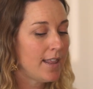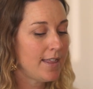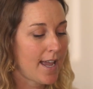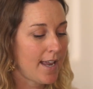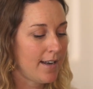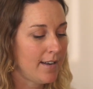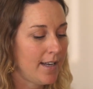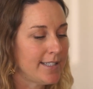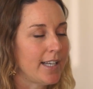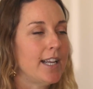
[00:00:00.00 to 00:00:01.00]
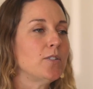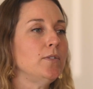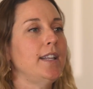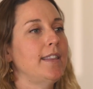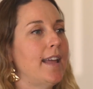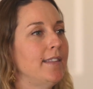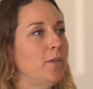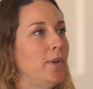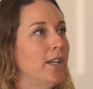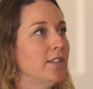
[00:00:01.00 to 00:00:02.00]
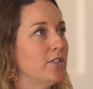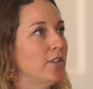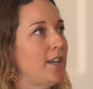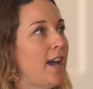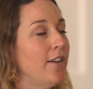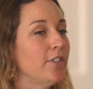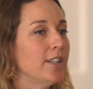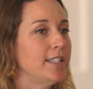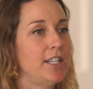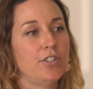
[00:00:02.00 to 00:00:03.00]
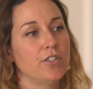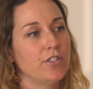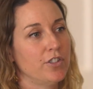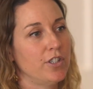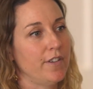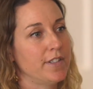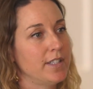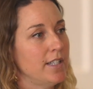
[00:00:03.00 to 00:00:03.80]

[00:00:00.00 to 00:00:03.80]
then it's only then that we can start to have realizations or shifts.